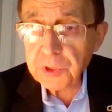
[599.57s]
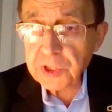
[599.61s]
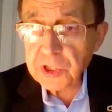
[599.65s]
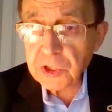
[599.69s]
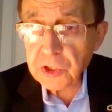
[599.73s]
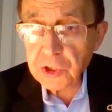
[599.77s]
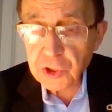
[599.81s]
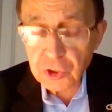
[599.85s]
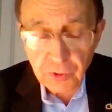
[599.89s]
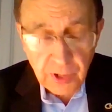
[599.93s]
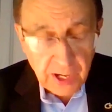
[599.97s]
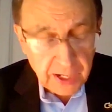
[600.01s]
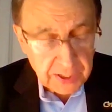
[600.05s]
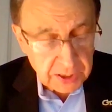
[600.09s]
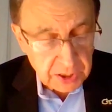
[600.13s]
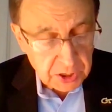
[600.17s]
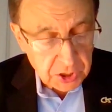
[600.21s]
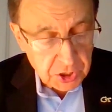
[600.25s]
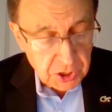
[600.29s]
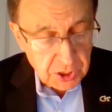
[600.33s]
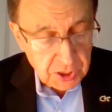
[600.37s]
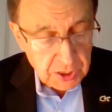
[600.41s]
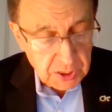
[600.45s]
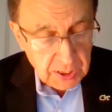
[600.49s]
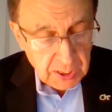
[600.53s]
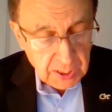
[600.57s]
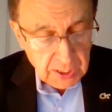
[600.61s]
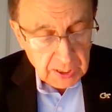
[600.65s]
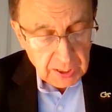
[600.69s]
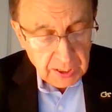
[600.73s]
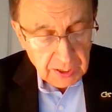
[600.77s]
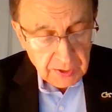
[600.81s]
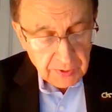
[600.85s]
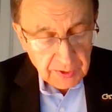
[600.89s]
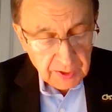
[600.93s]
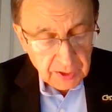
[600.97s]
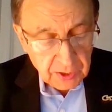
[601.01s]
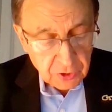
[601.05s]
business strategy,
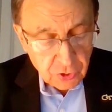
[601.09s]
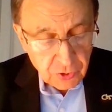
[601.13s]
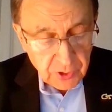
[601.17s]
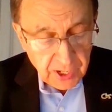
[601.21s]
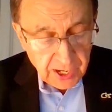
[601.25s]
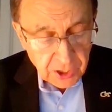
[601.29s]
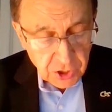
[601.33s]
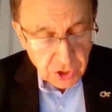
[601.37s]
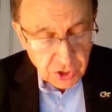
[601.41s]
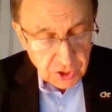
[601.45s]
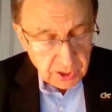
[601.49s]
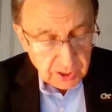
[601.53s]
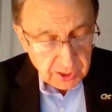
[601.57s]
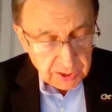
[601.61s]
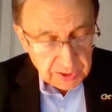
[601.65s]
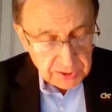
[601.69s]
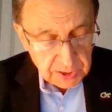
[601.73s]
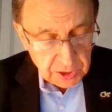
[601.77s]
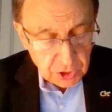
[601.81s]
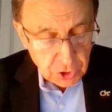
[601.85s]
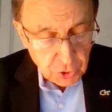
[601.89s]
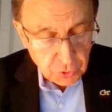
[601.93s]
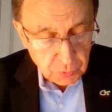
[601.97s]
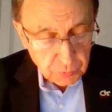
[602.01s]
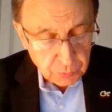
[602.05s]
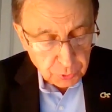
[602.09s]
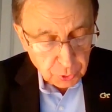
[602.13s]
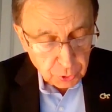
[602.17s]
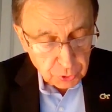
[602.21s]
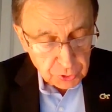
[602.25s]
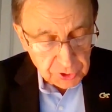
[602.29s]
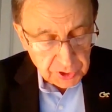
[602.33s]
the internationalization